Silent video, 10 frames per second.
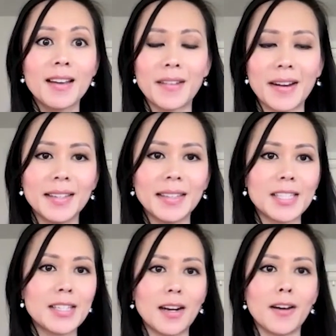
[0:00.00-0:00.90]
right? Like
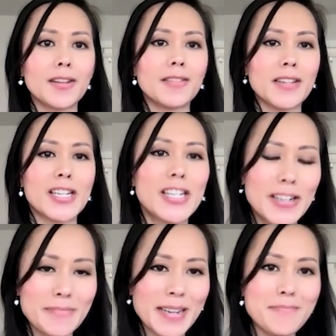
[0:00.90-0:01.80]
you get all your
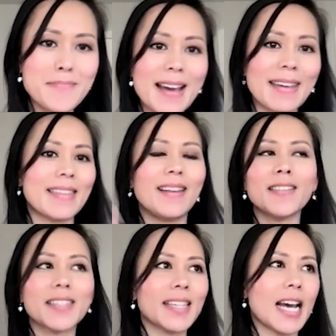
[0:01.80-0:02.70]
additional money back, and then
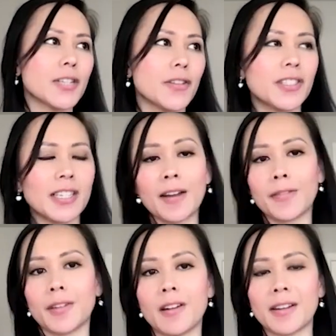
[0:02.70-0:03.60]
all these cash flows
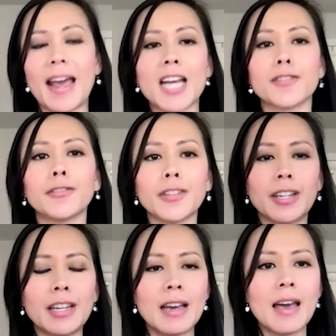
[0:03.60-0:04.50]
thereafter are cash
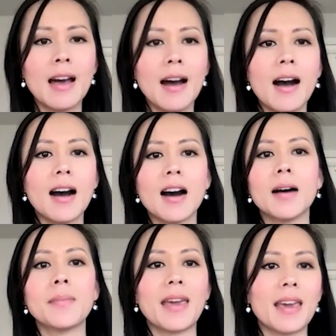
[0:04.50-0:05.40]
free.
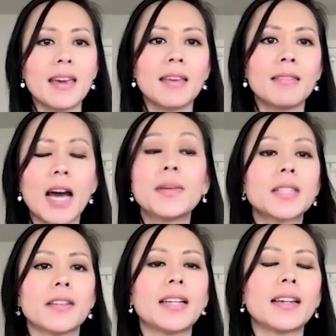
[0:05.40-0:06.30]
And I mean,
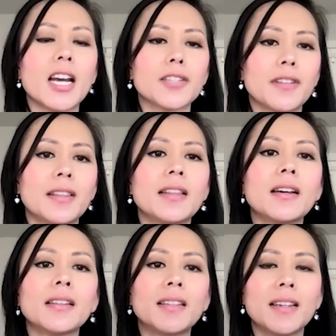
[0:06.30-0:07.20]
sorry, not cash free.
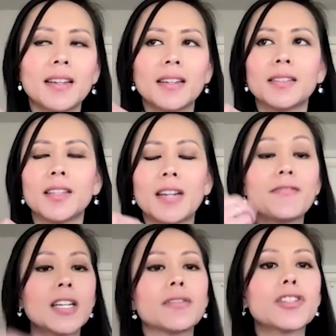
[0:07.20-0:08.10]
They're
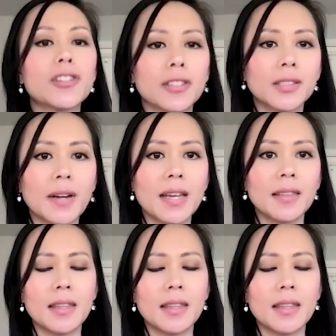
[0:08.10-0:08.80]
infinite returns, right?